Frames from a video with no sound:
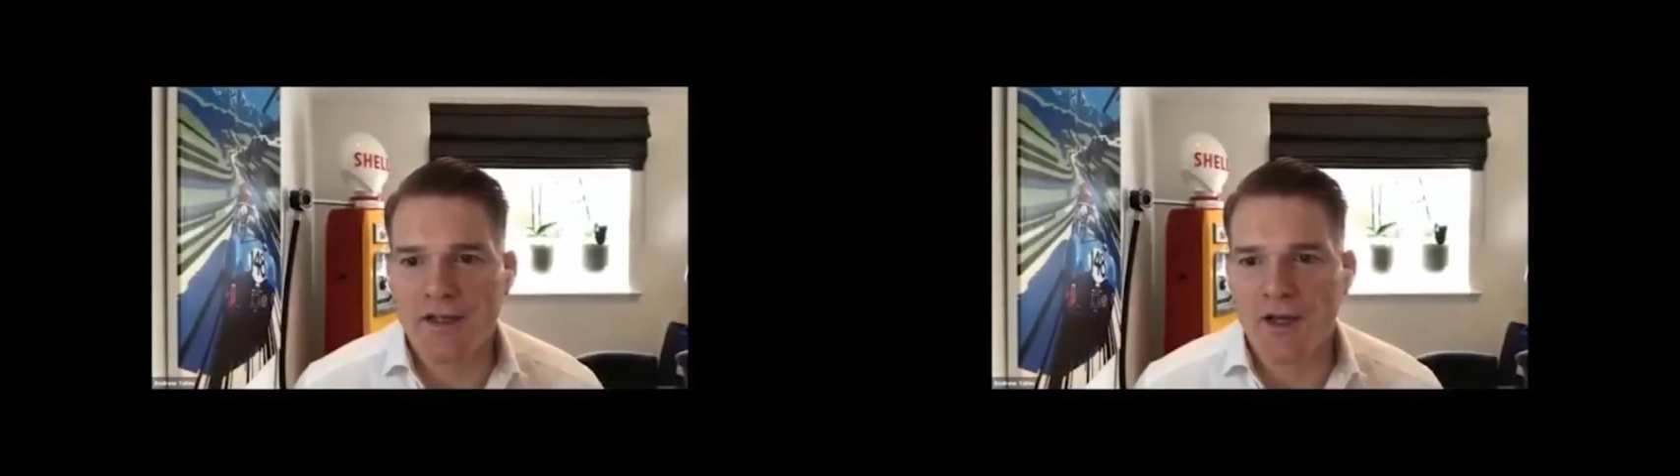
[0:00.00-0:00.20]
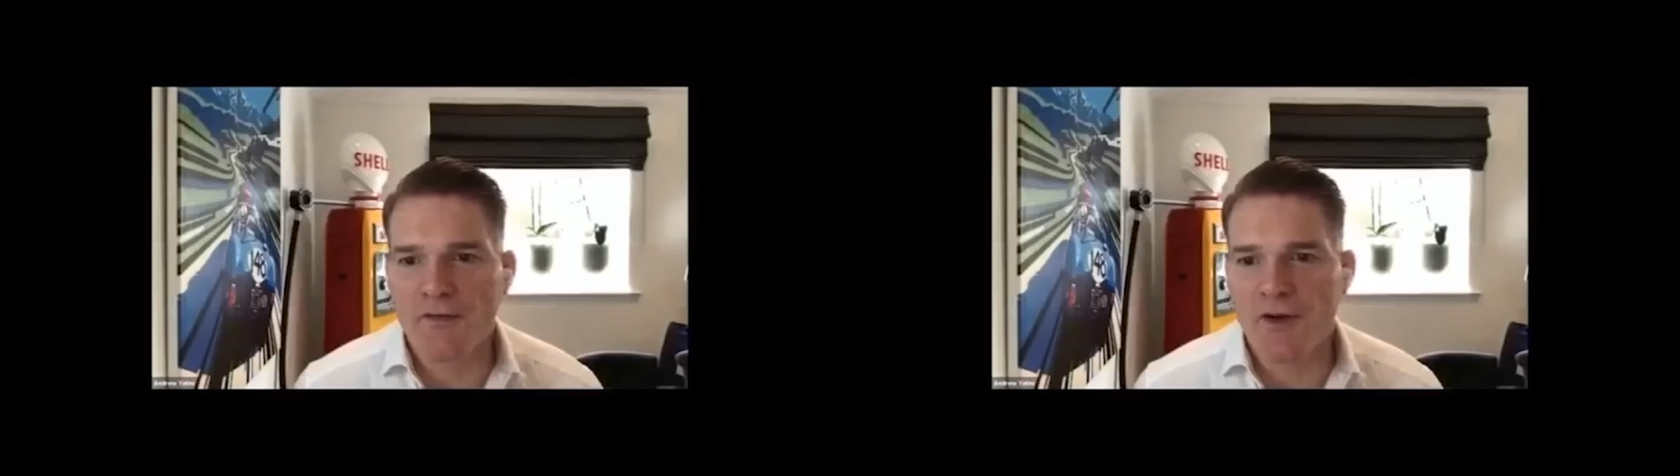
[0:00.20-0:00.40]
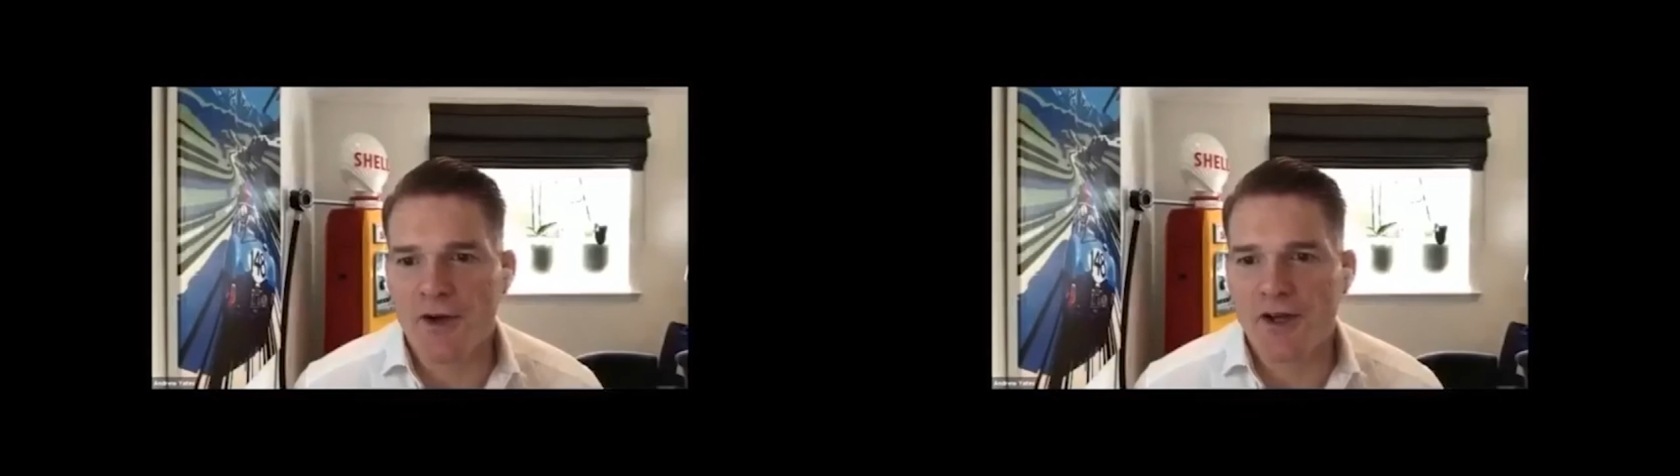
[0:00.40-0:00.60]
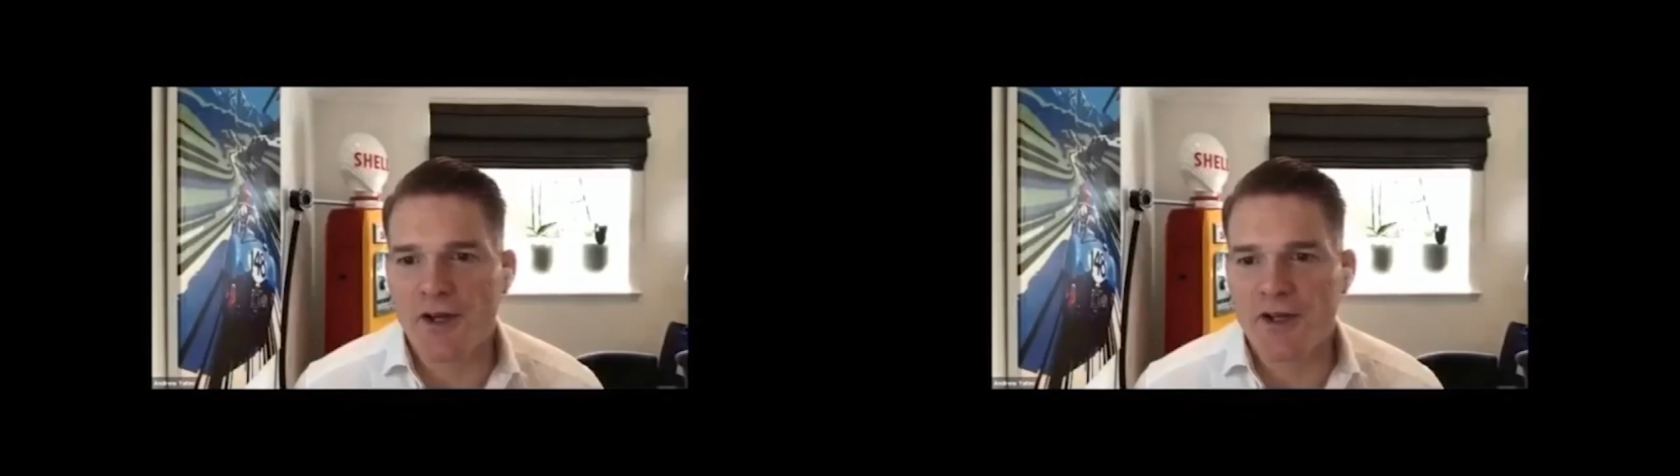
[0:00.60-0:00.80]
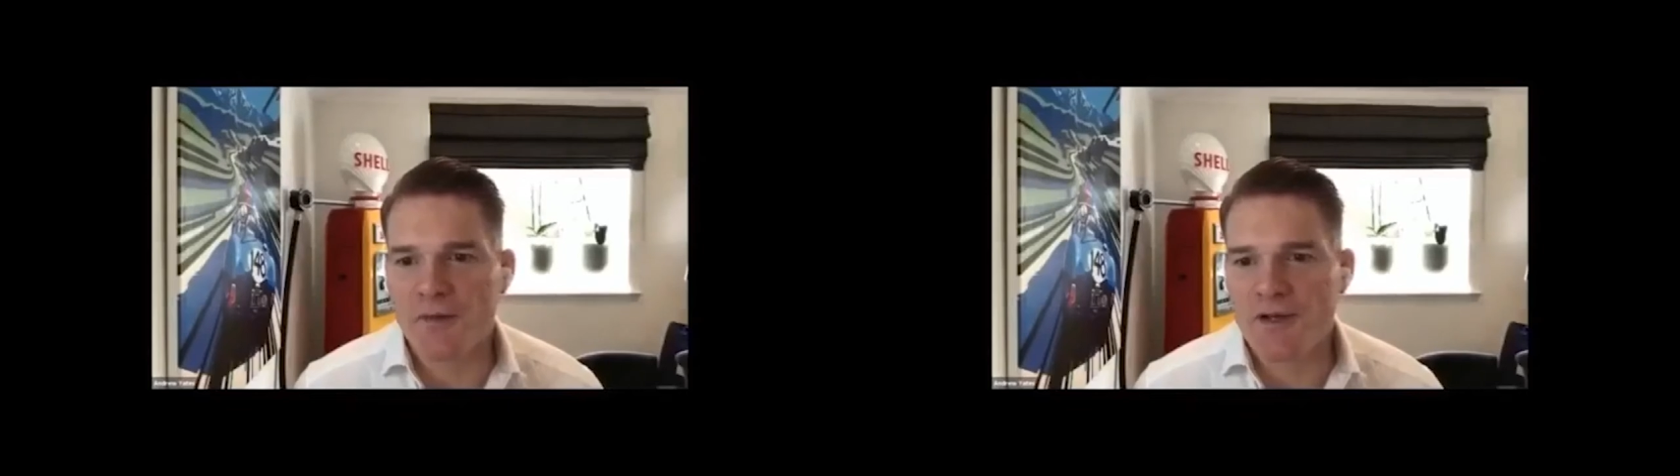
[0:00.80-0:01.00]
I know you've got
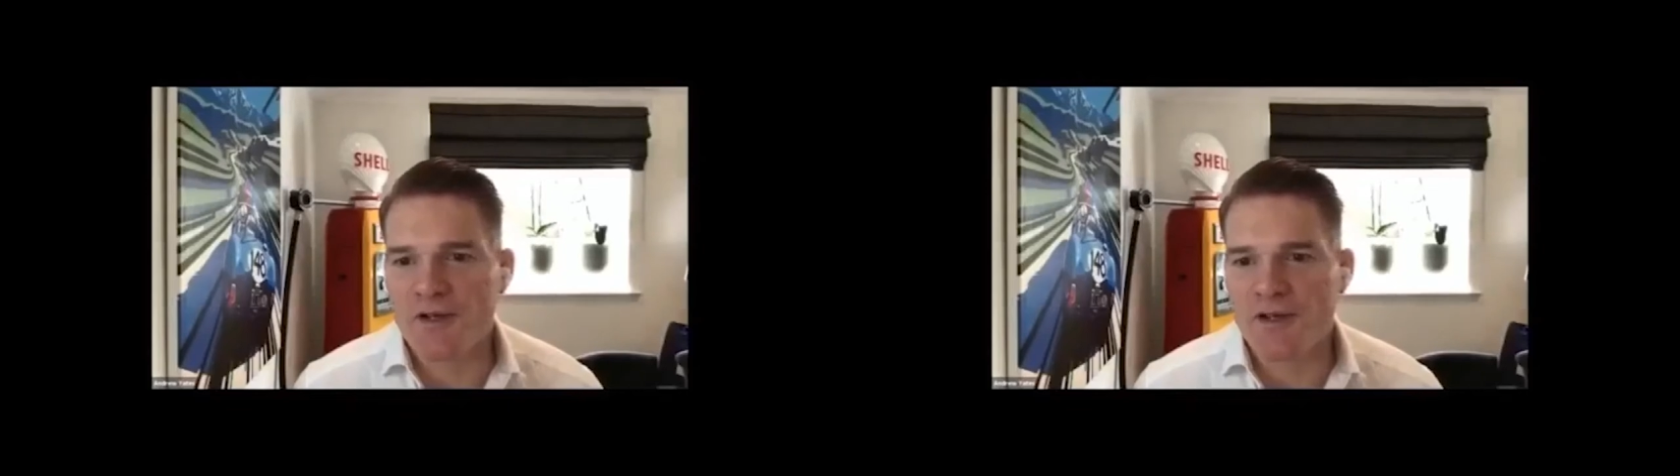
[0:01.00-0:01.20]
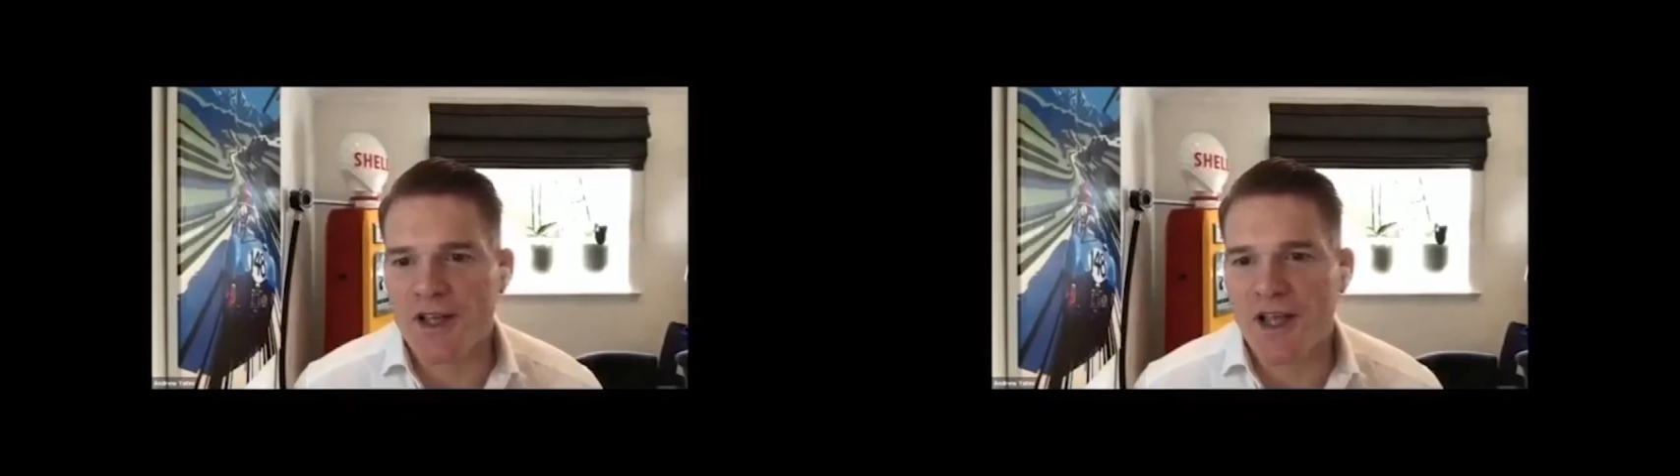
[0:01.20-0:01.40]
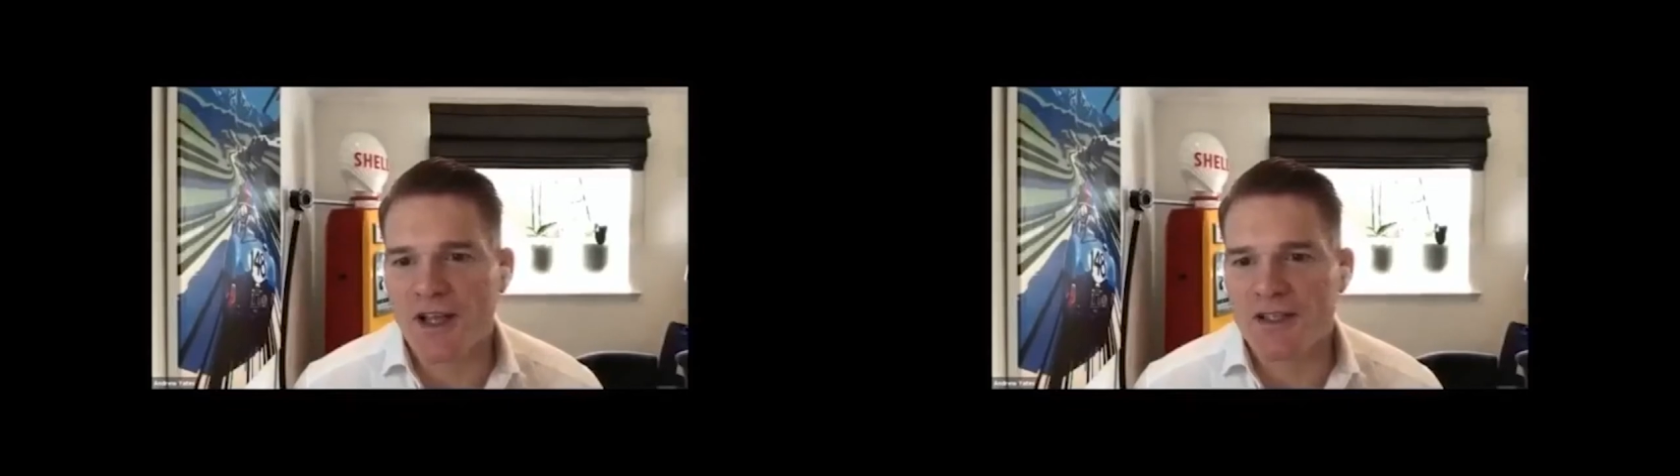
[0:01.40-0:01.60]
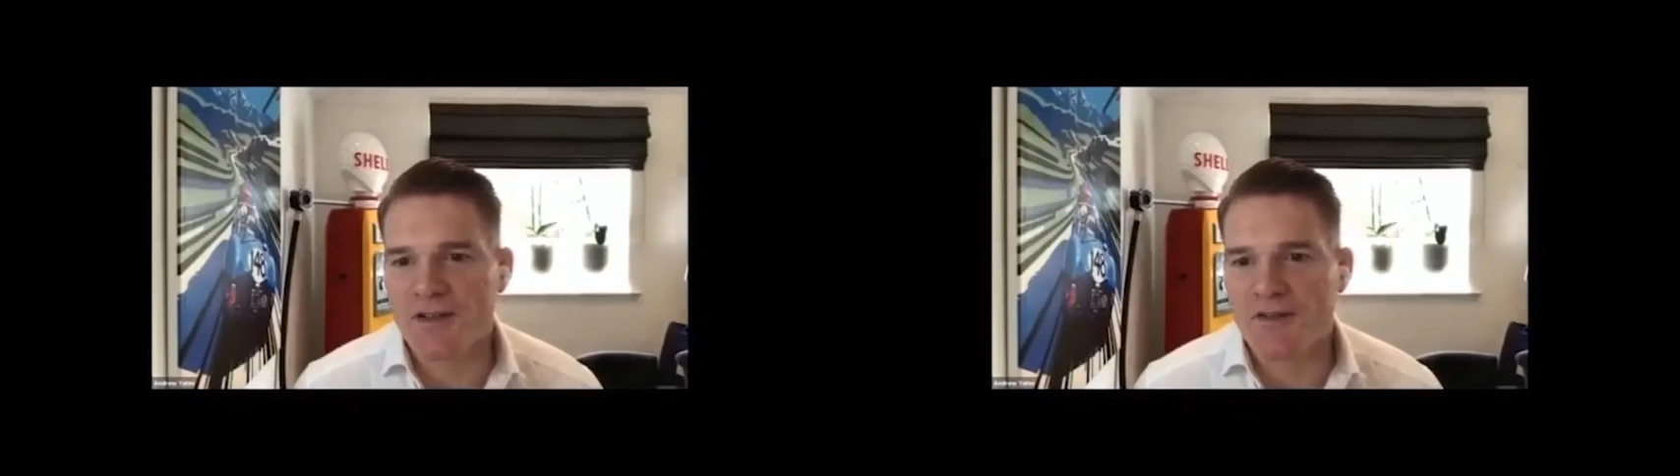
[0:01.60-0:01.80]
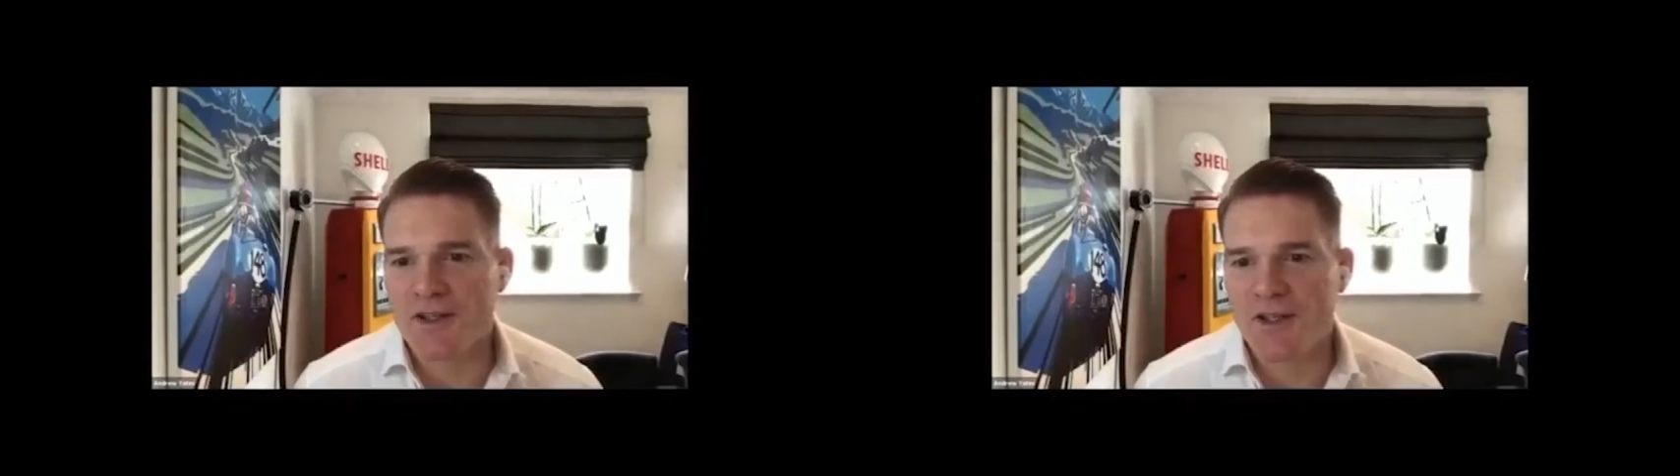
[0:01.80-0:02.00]
some interesting
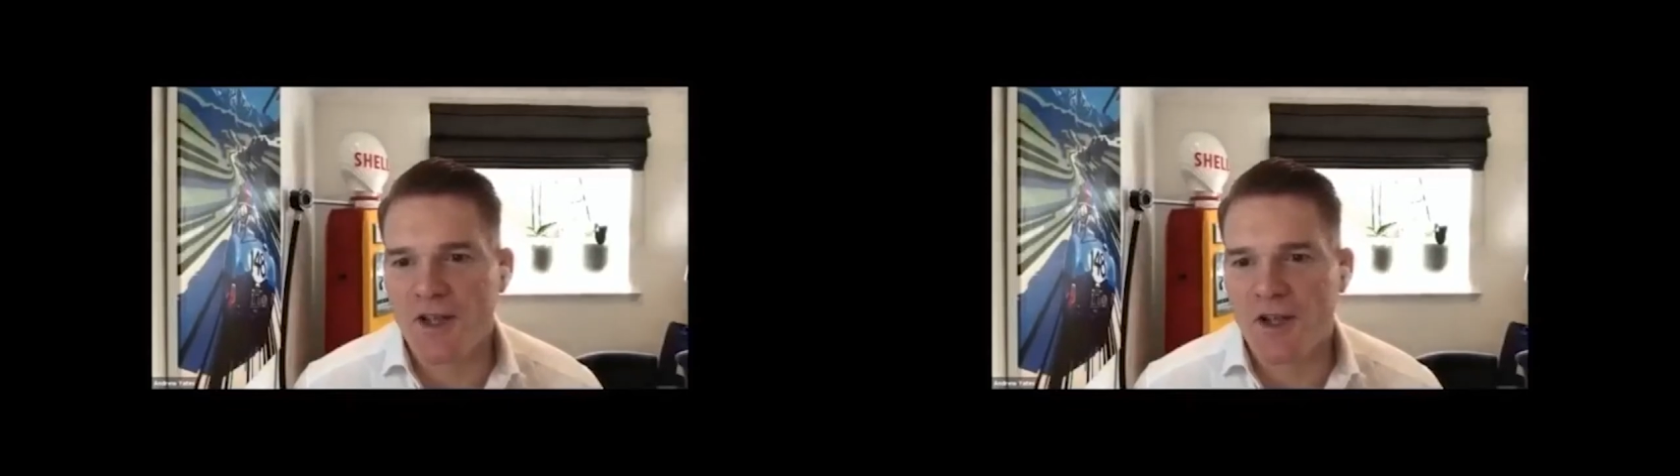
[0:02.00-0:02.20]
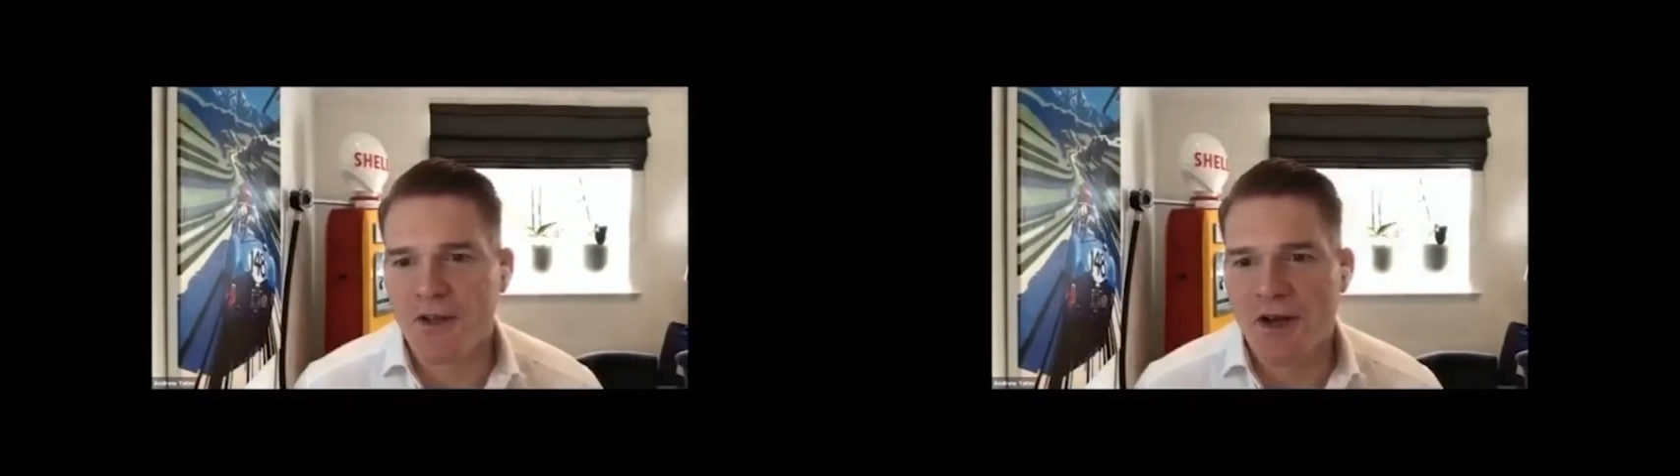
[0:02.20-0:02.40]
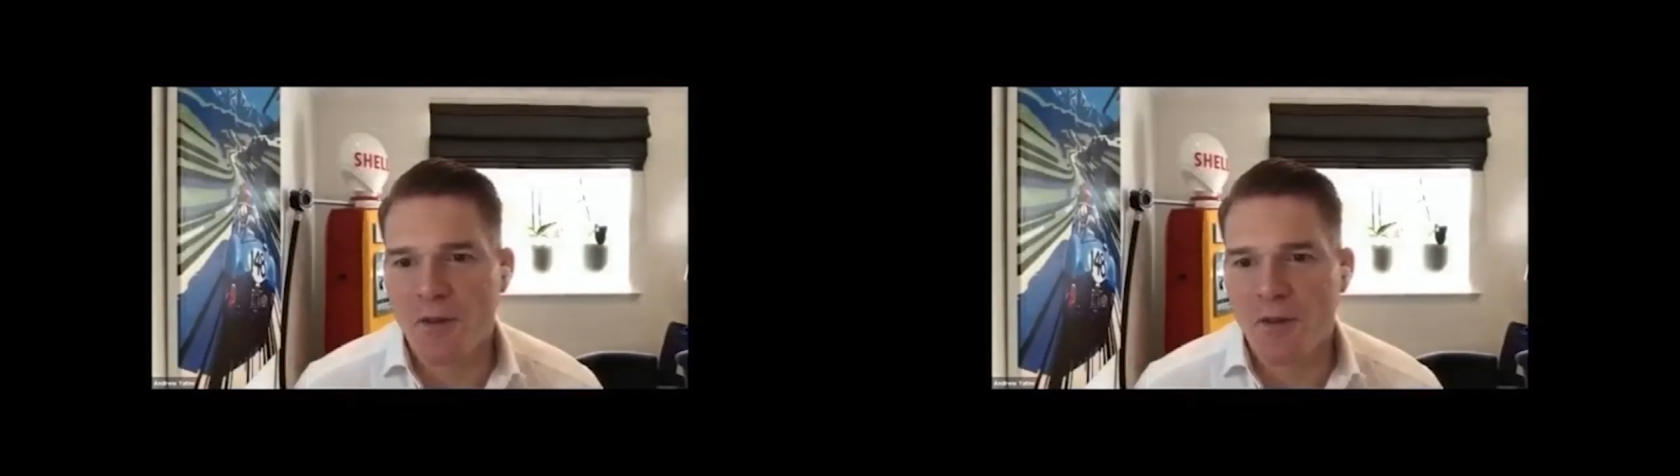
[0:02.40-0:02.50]
activities going on.